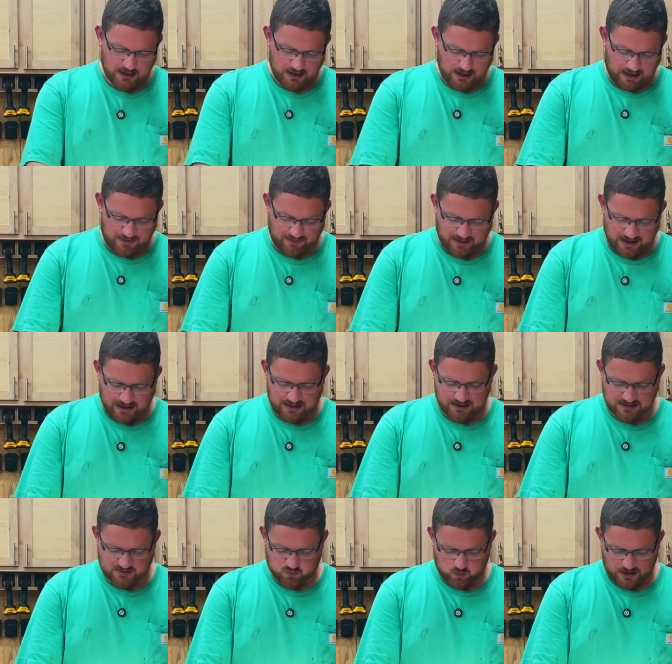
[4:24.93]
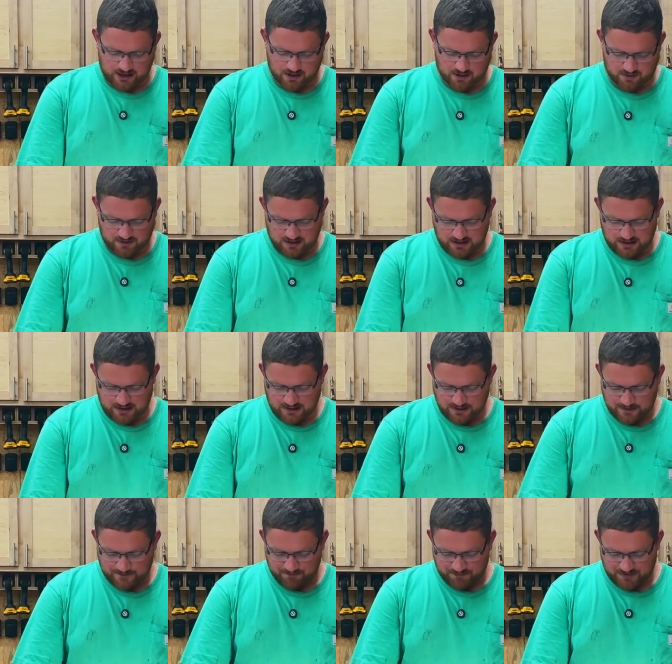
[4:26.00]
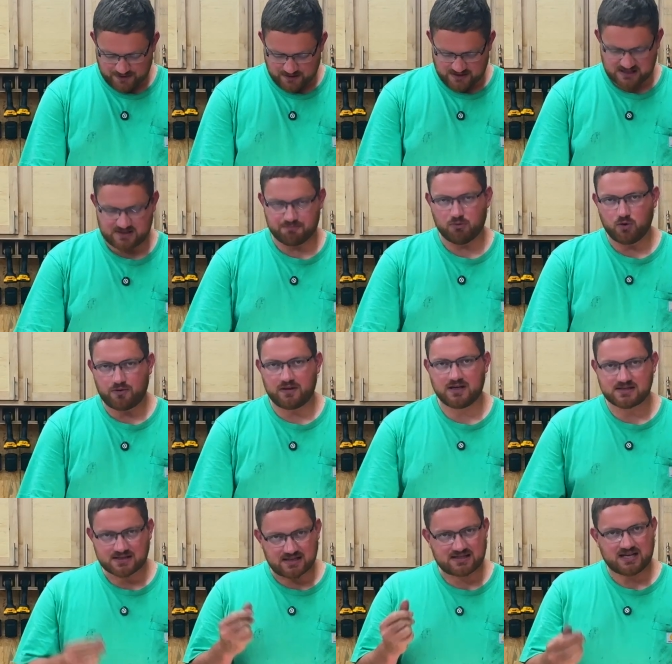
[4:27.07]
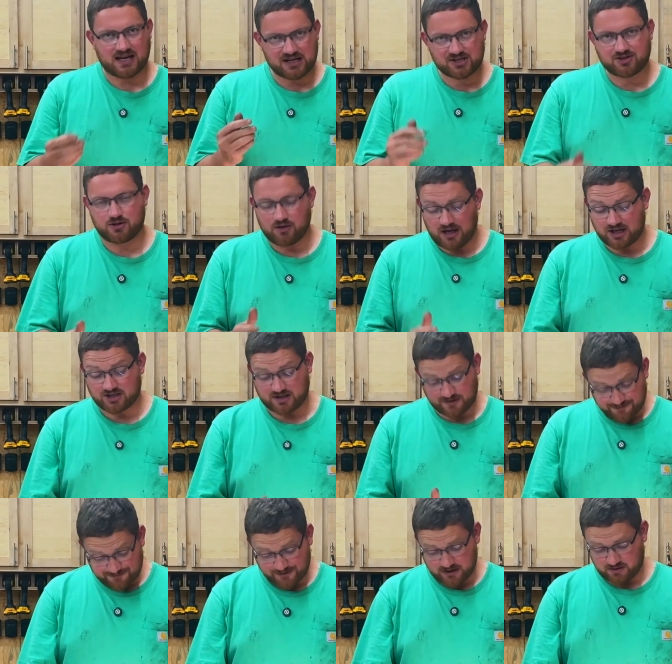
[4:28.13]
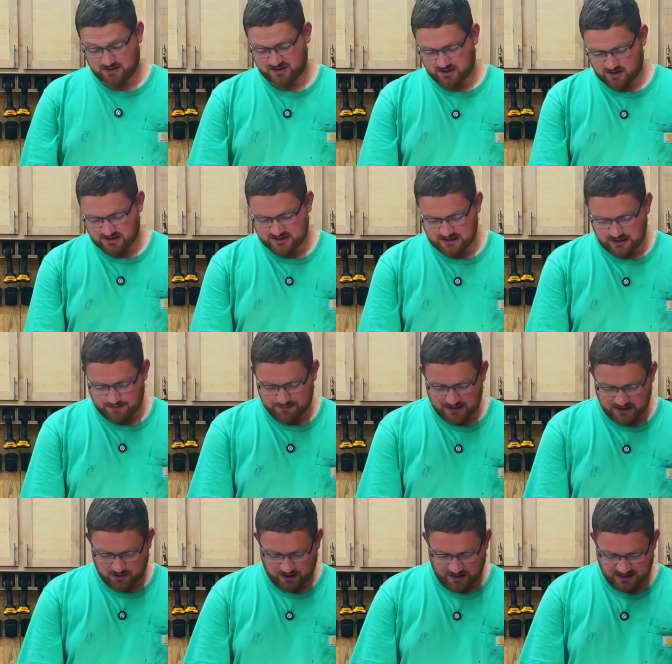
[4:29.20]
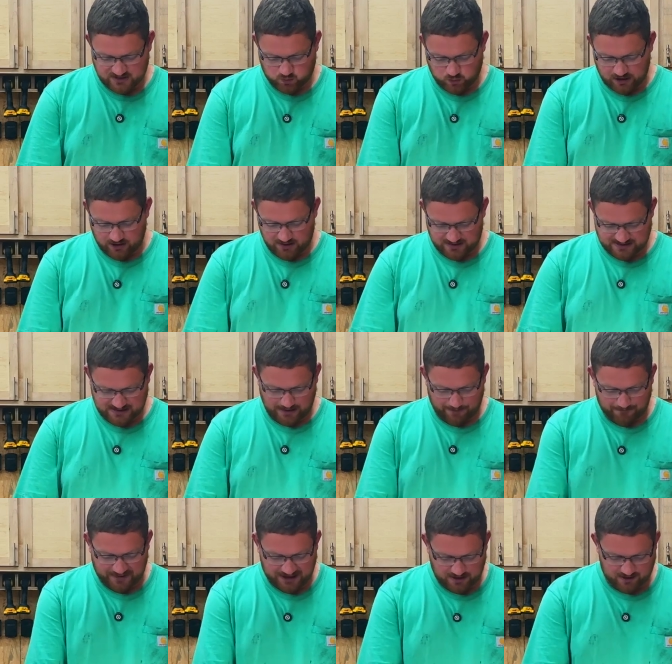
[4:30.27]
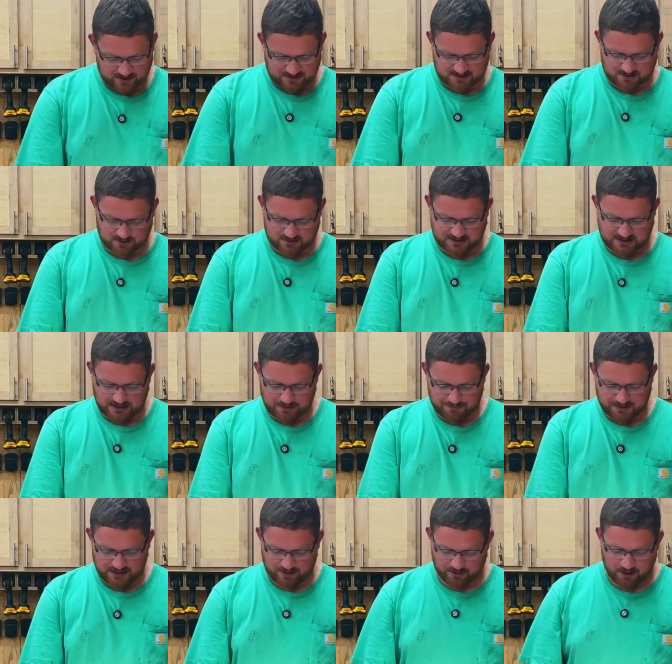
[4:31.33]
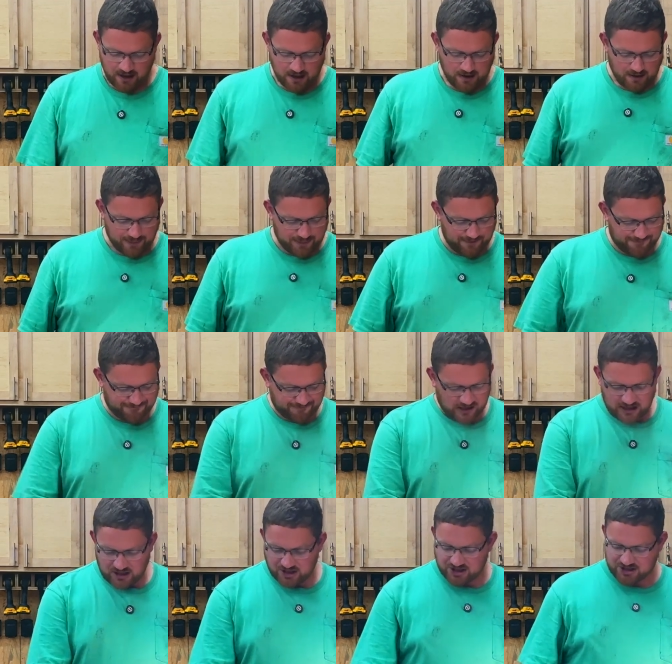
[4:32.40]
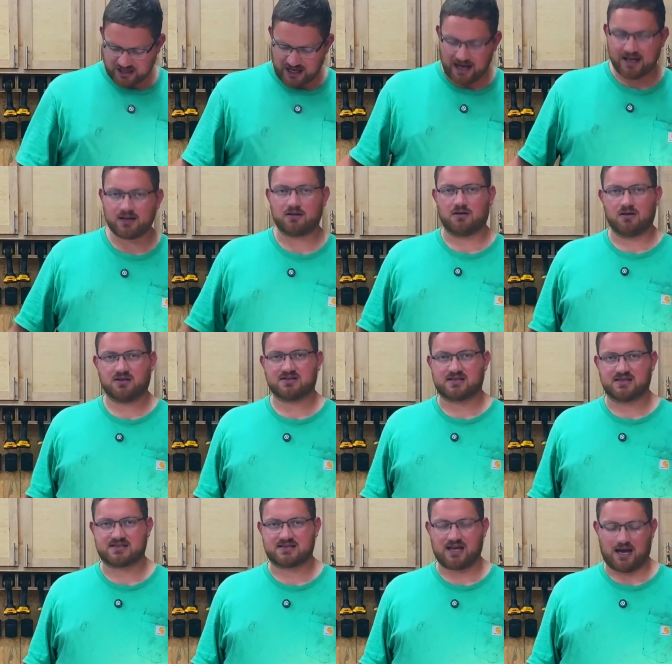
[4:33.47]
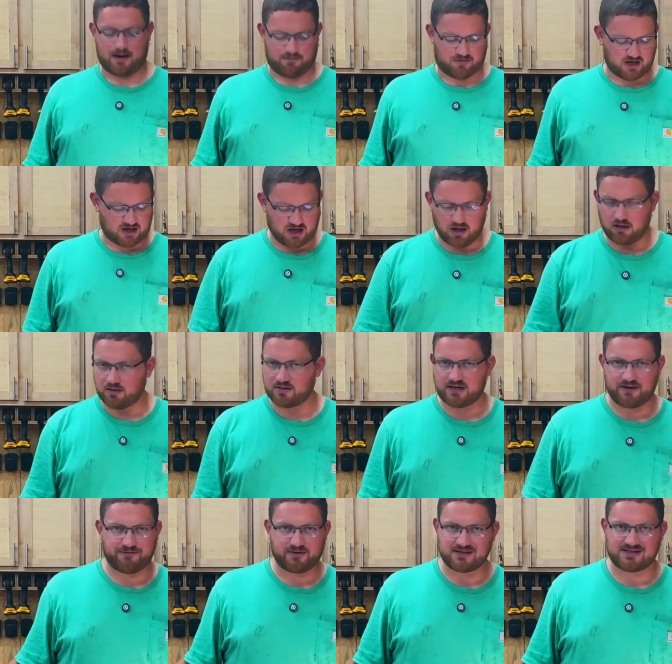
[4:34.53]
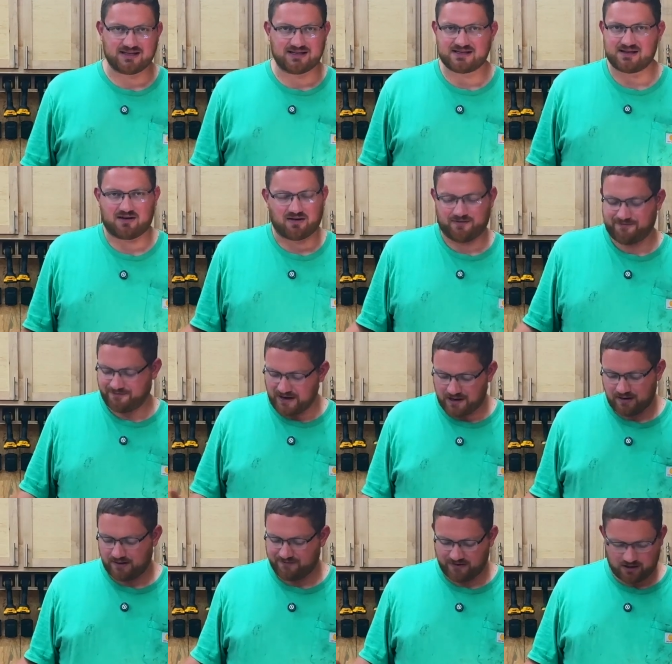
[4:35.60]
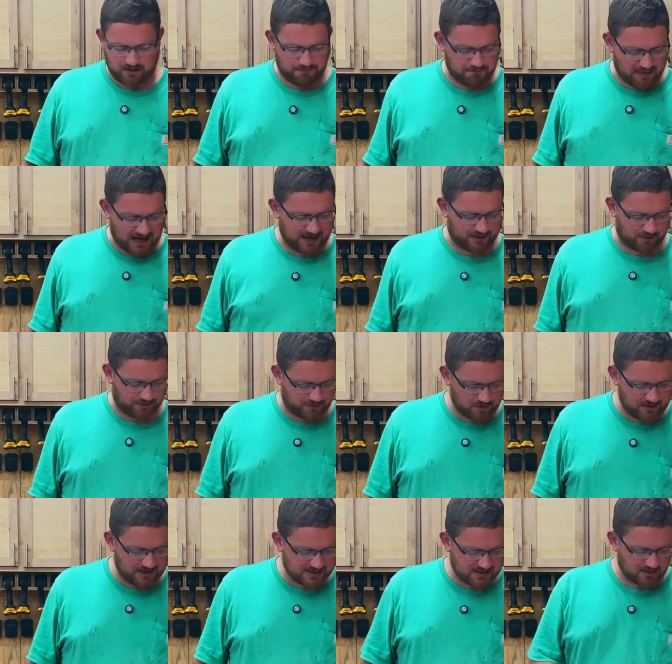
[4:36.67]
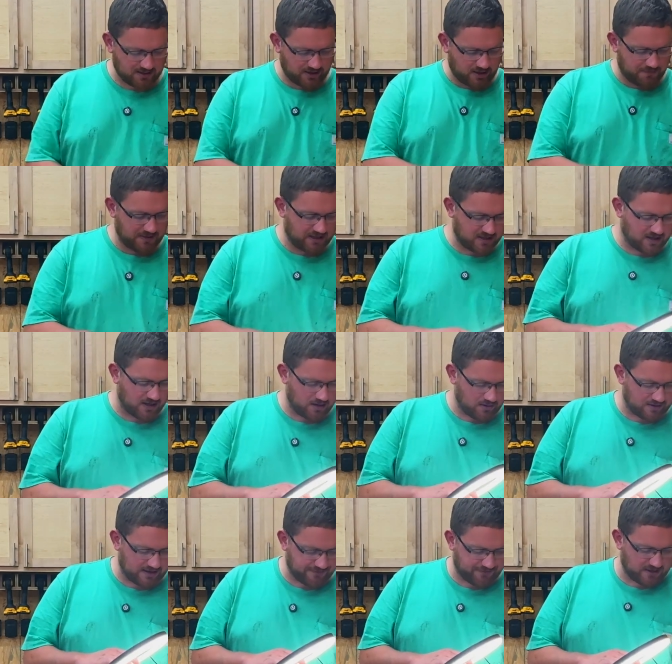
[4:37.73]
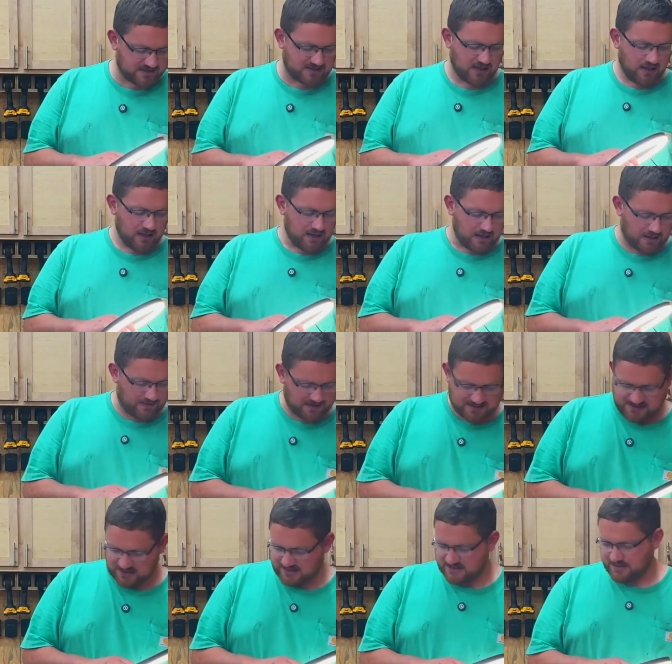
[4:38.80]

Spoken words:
and that is where the smoothness, the texture you actually feel starts to get better, as well as the appearance starts to get better. The finish kind of looks the same. The color differences are very, very minor. There is a little bit of color difference in the 60